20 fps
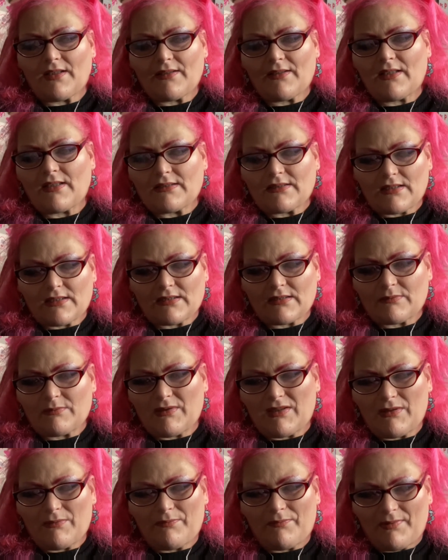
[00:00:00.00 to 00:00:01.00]
that does
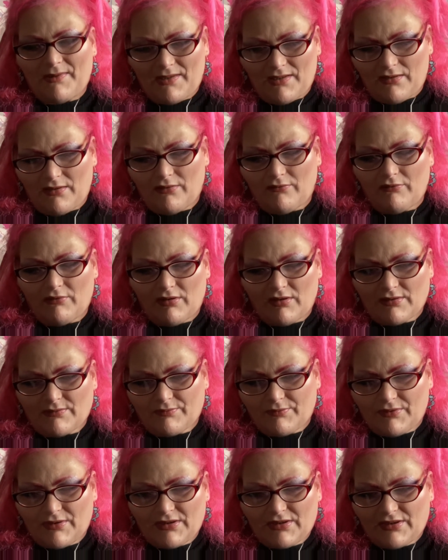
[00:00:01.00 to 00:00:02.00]
smell a bit like raspberries.